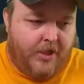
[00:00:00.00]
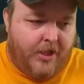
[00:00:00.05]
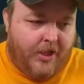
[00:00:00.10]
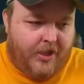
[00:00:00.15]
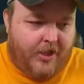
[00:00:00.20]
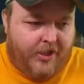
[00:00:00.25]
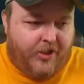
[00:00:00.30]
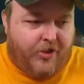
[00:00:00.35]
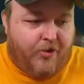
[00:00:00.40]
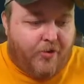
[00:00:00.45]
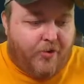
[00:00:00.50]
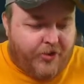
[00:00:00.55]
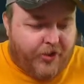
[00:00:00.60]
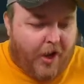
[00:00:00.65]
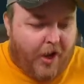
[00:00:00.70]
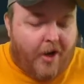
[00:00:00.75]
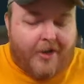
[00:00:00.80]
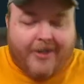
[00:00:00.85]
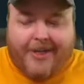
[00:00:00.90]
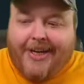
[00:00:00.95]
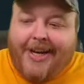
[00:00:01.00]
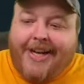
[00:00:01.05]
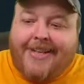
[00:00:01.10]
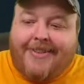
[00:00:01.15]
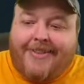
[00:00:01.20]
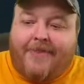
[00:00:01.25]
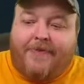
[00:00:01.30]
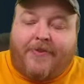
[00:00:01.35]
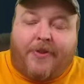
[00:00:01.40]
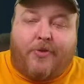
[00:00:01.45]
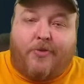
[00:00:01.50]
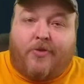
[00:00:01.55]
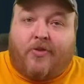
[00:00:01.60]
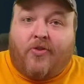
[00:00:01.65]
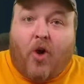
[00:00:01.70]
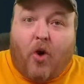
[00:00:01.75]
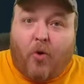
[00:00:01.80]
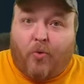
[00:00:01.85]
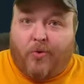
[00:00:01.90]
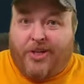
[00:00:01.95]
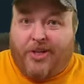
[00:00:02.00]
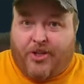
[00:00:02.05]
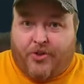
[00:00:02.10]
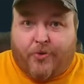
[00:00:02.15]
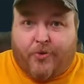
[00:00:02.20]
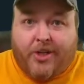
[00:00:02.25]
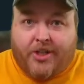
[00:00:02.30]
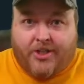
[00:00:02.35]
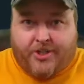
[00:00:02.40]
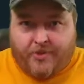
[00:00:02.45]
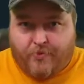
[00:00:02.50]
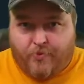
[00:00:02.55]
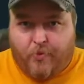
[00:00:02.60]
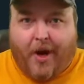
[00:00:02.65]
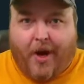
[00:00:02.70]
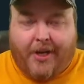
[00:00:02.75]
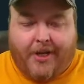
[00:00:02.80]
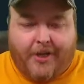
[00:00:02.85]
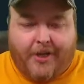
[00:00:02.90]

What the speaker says: You're talking as if there's no restriction, Reinkin.